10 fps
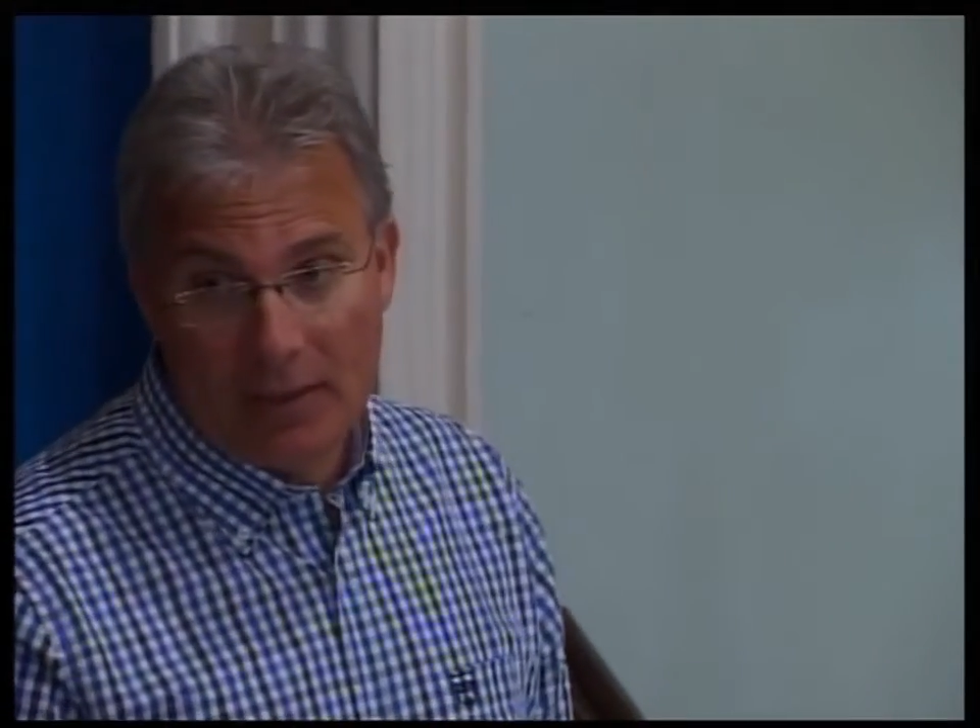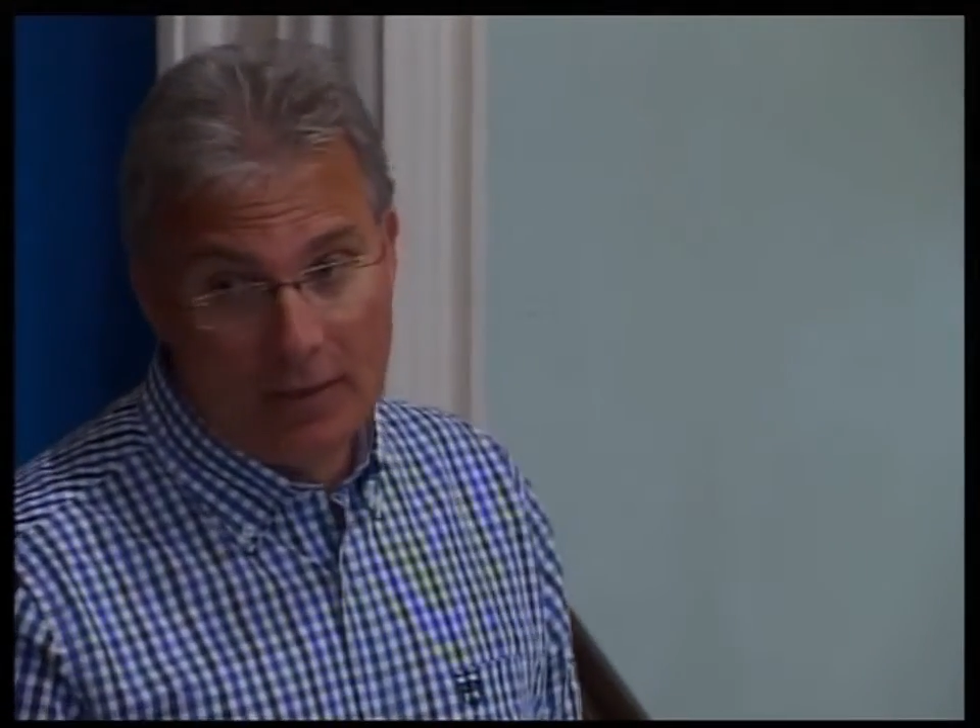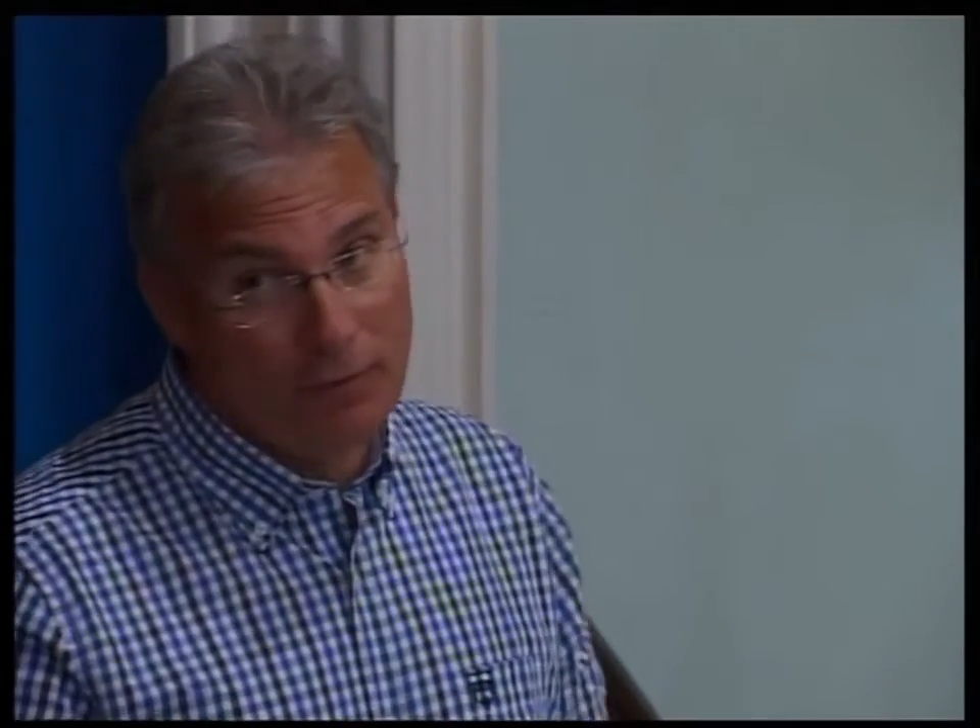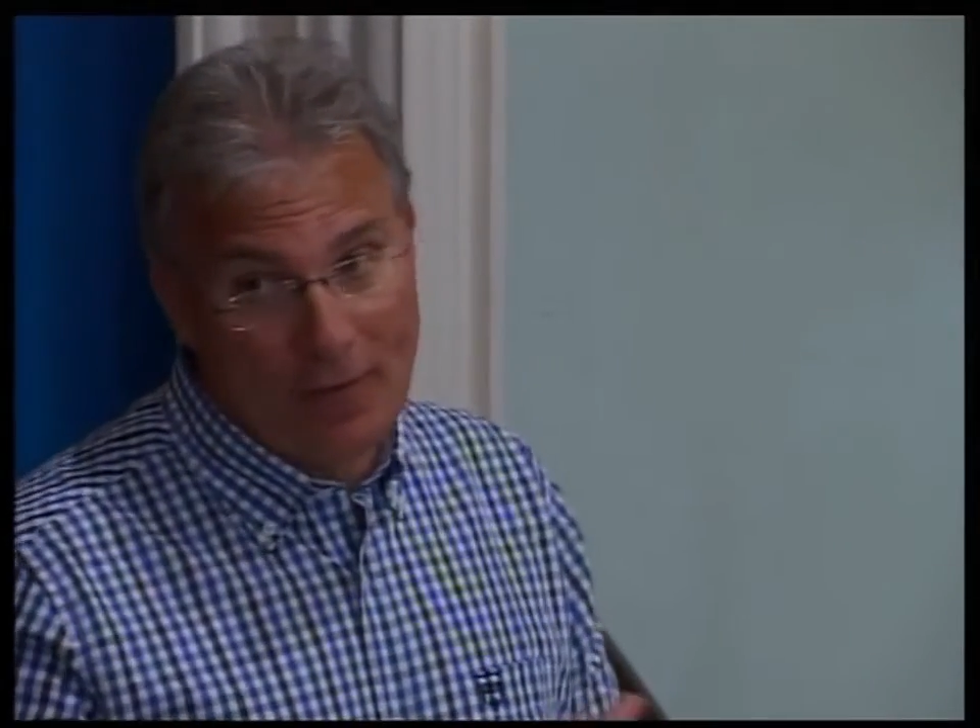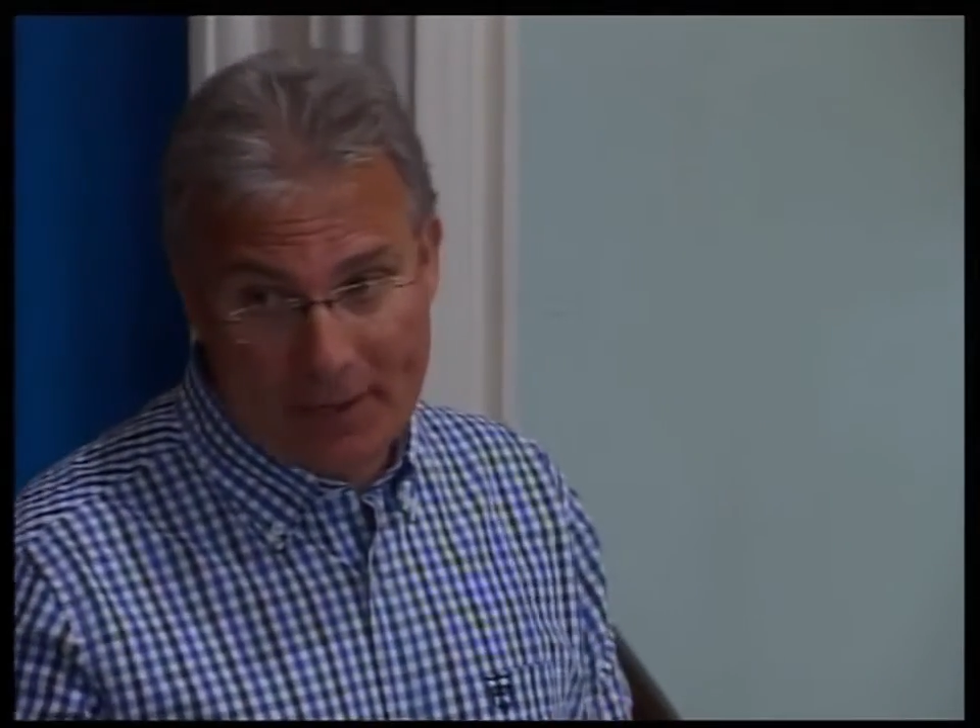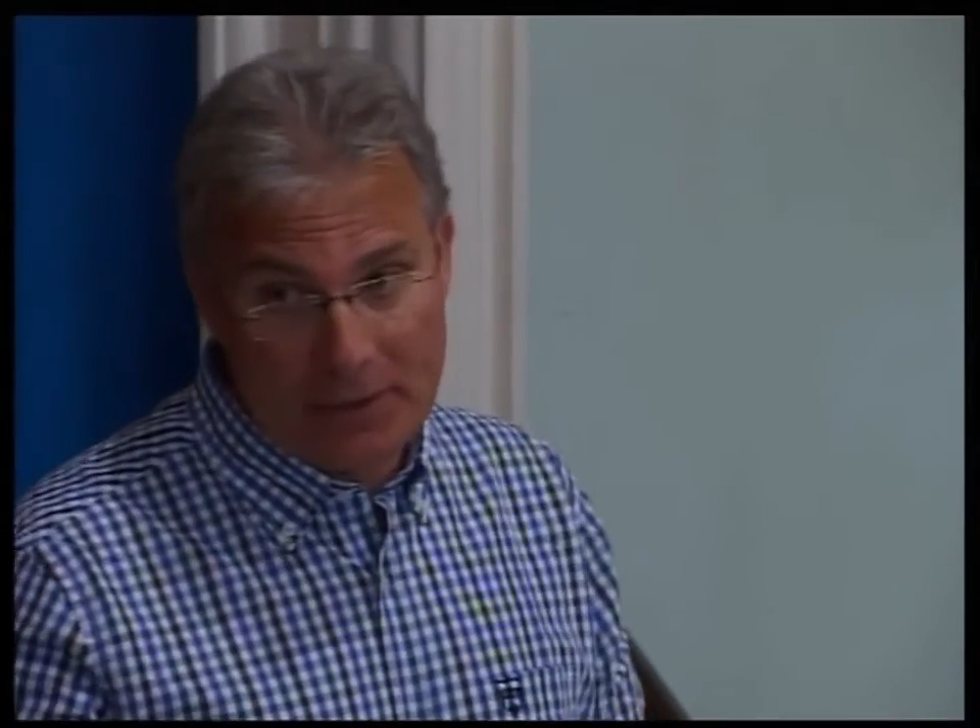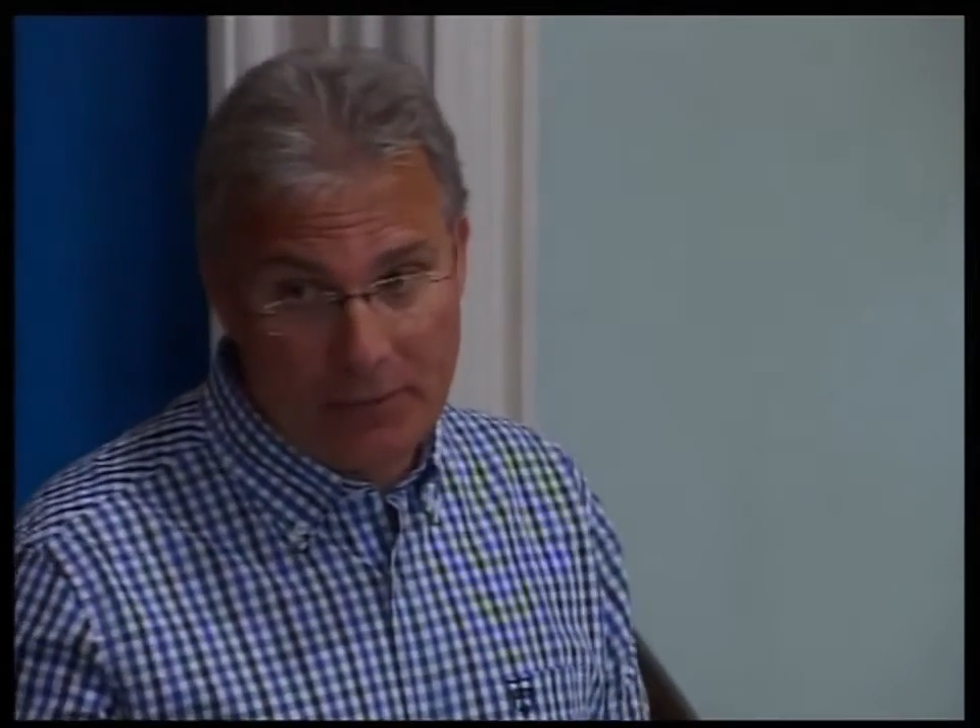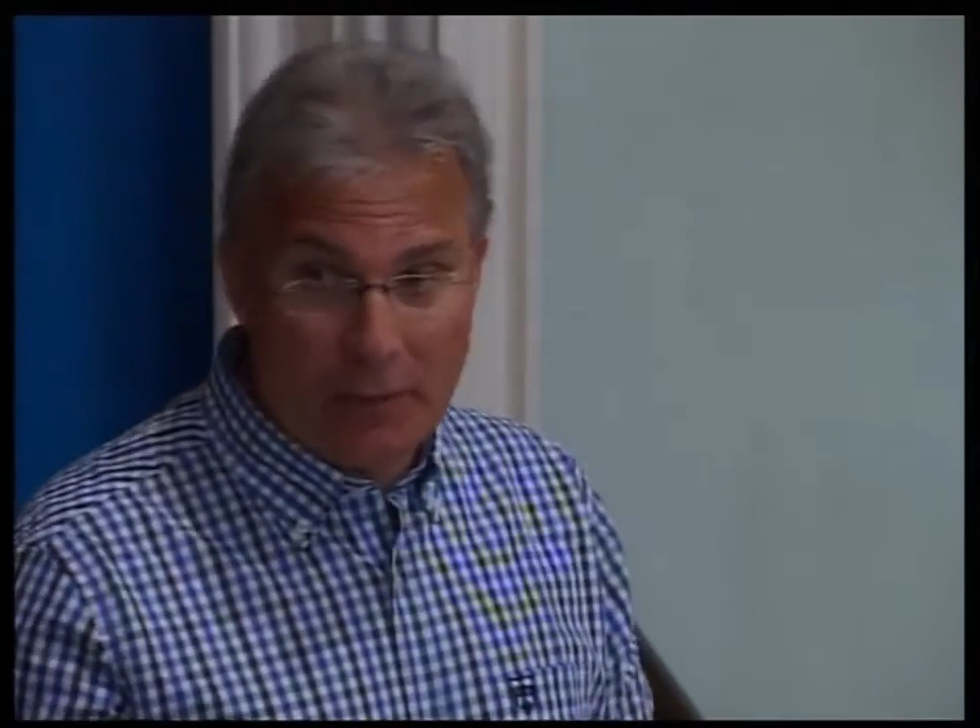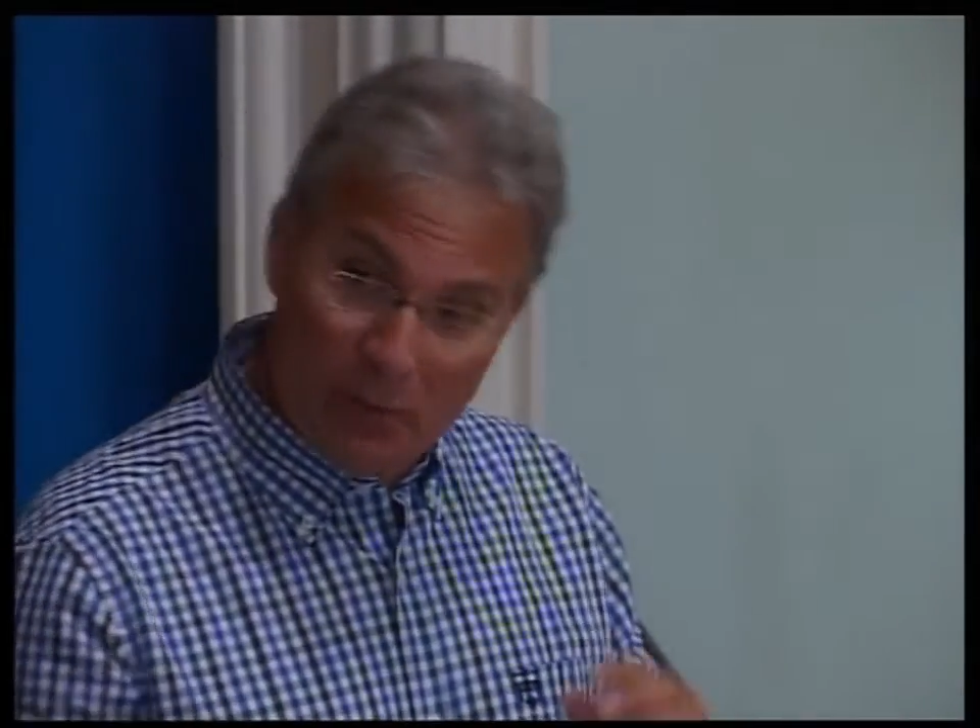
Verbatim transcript: effectively